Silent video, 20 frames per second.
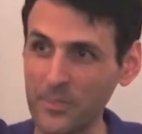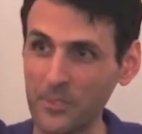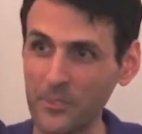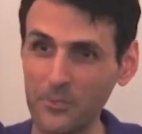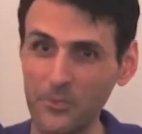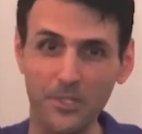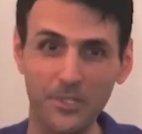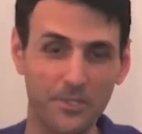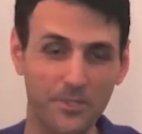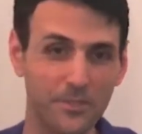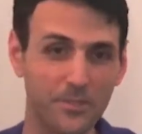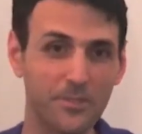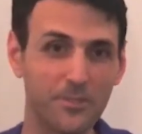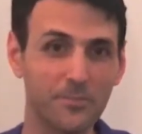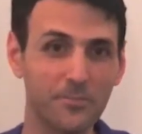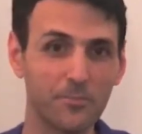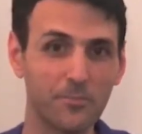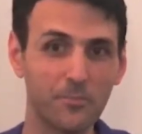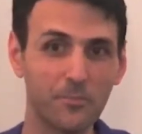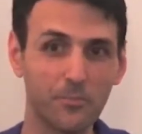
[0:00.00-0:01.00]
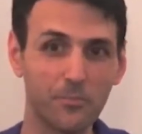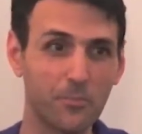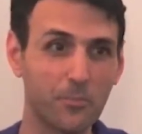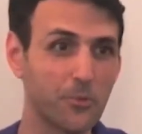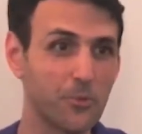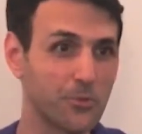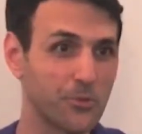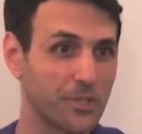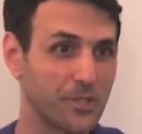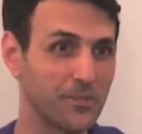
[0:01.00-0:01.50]
You just
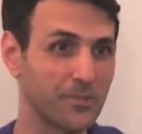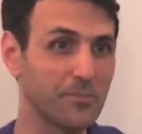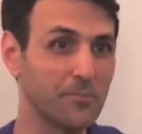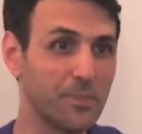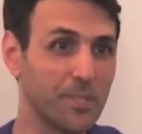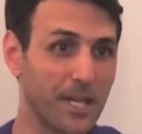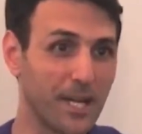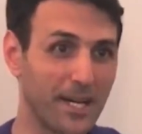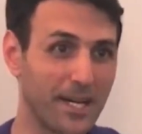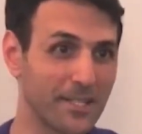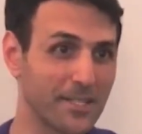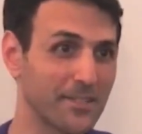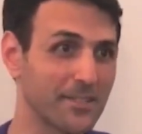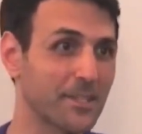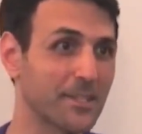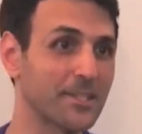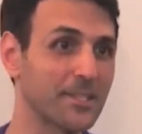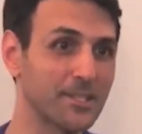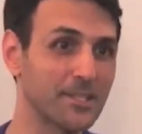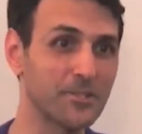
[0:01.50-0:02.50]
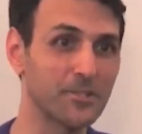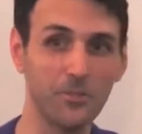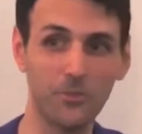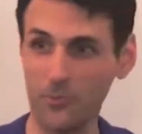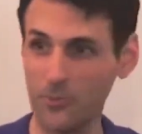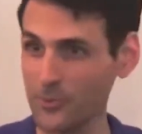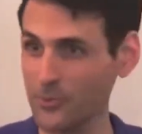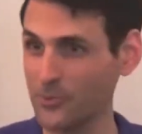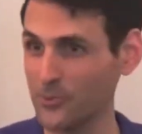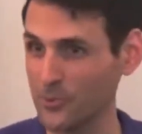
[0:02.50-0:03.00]
put it behind, unless you
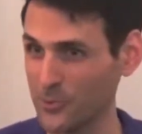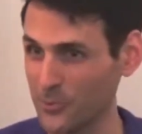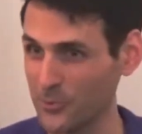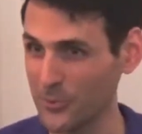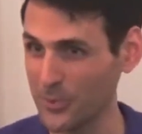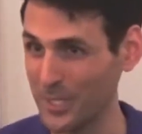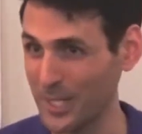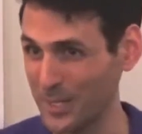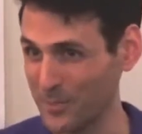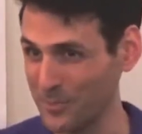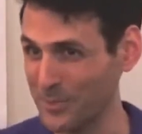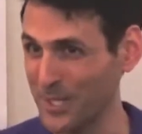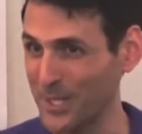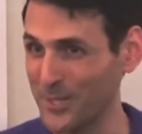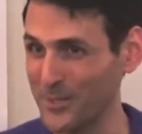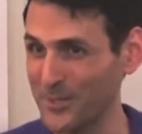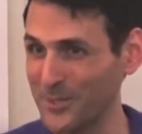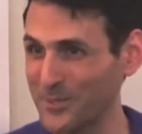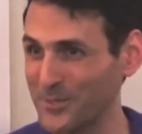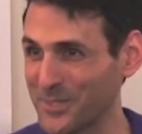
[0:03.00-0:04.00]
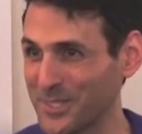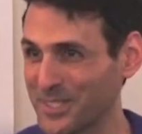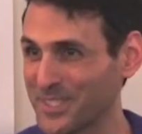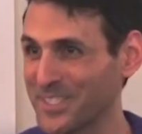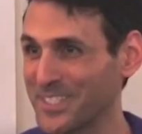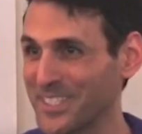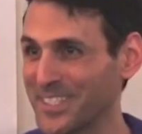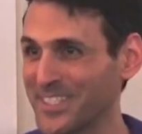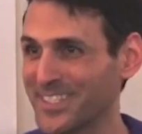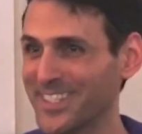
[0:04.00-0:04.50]
want to climb down,
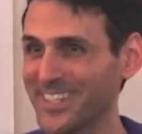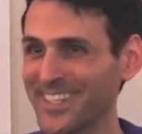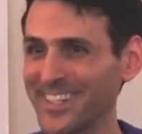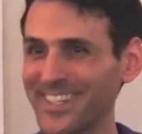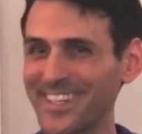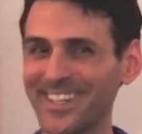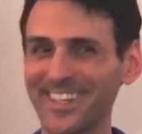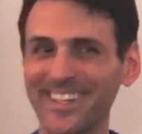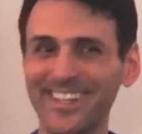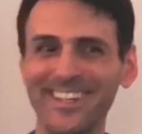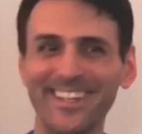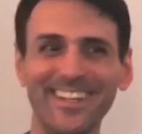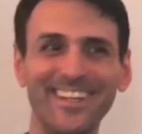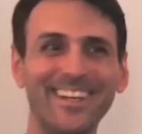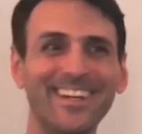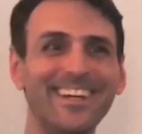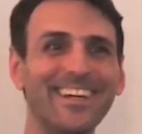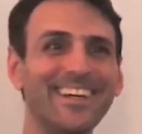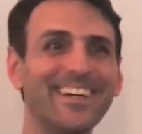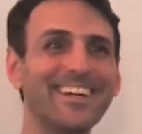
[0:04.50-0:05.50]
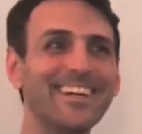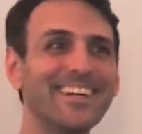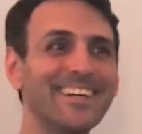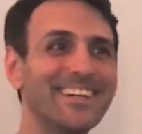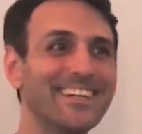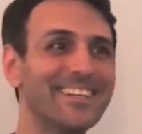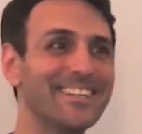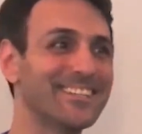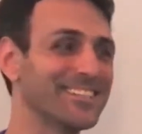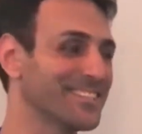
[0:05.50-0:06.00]
obviously.
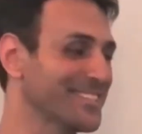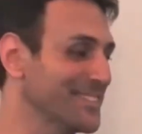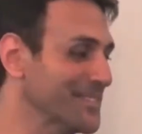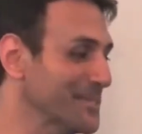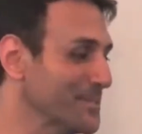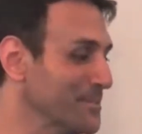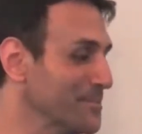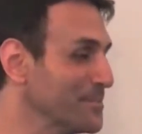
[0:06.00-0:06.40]
And